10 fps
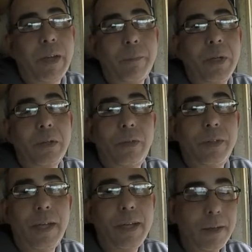$5 a
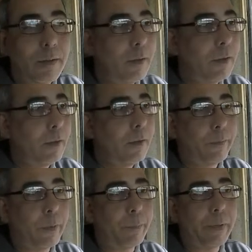day
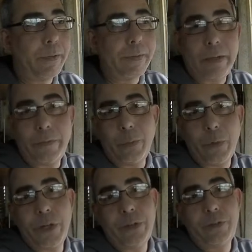for a place out in the
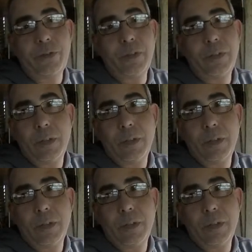woods